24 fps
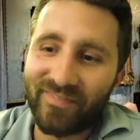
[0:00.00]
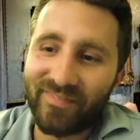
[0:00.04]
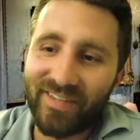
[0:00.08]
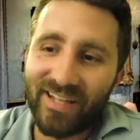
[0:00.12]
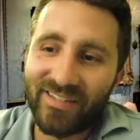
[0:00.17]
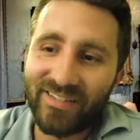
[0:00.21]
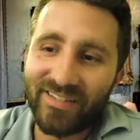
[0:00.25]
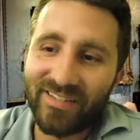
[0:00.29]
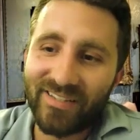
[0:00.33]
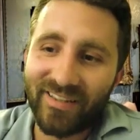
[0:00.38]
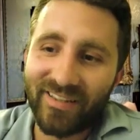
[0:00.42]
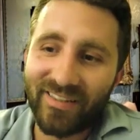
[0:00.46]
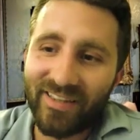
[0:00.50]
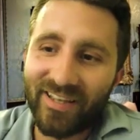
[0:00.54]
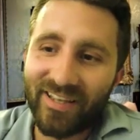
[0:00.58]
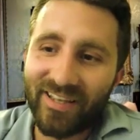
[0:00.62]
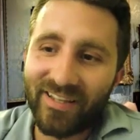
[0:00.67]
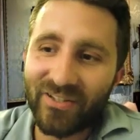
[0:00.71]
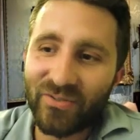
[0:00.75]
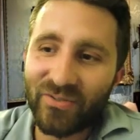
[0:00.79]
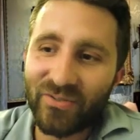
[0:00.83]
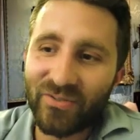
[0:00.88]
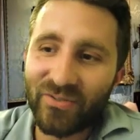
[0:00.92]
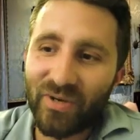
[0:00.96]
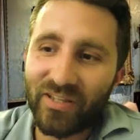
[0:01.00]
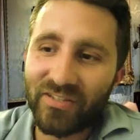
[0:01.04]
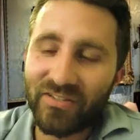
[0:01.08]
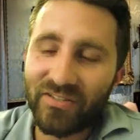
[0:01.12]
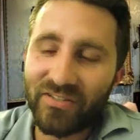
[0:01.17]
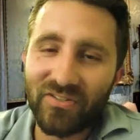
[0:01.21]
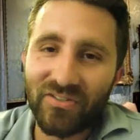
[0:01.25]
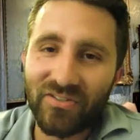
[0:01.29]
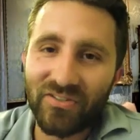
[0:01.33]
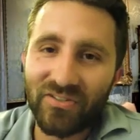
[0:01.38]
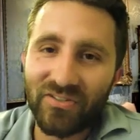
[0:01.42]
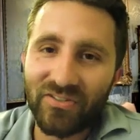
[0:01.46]
That's the thing. That's why
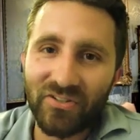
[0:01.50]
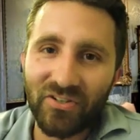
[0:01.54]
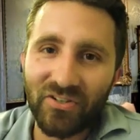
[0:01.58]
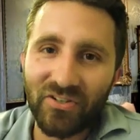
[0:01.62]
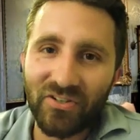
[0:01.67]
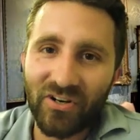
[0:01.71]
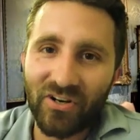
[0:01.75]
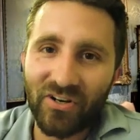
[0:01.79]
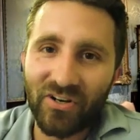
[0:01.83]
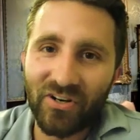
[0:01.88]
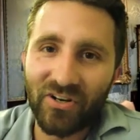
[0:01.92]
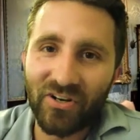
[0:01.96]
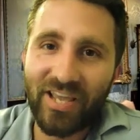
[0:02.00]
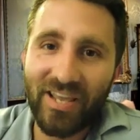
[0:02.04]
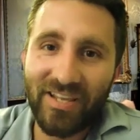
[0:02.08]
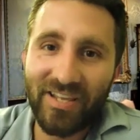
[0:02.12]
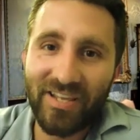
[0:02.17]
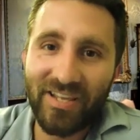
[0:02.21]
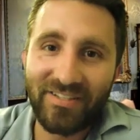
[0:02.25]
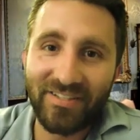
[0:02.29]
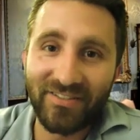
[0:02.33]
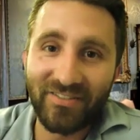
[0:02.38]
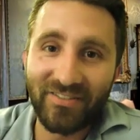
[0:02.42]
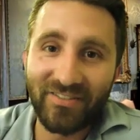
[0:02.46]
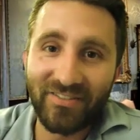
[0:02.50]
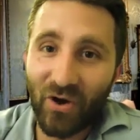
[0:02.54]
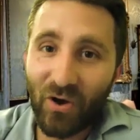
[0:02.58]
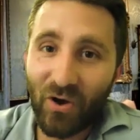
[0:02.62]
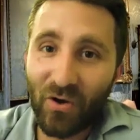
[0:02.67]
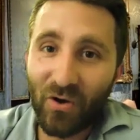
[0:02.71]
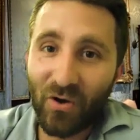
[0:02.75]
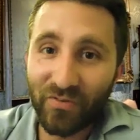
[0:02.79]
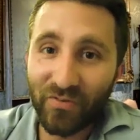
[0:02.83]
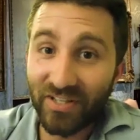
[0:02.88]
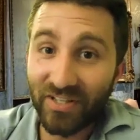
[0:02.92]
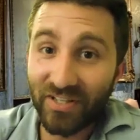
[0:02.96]
this is just such a hard case to
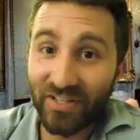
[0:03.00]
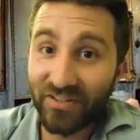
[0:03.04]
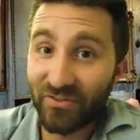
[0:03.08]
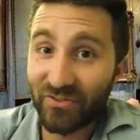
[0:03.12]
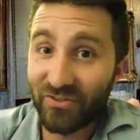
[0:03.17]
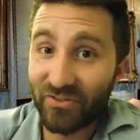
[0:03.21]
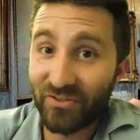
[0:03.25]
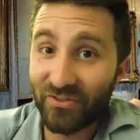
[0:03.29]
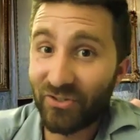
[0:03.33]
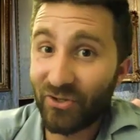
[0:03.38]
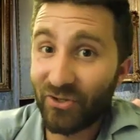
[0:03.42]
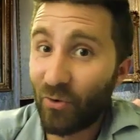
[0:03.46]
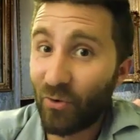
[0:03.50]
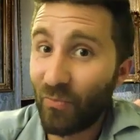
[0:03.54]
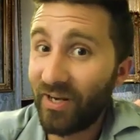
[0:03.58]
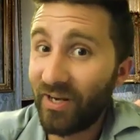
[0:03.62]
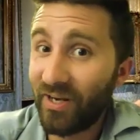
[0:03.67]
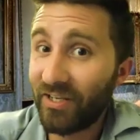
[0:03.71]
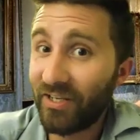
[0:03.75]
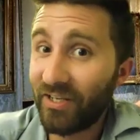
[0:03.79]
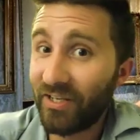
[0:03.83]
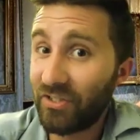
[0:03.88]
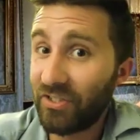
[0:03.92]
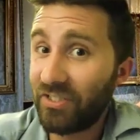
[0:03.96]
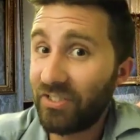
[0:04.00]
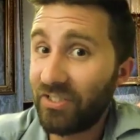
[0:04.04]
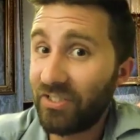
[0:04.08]
solve. Is that there's so many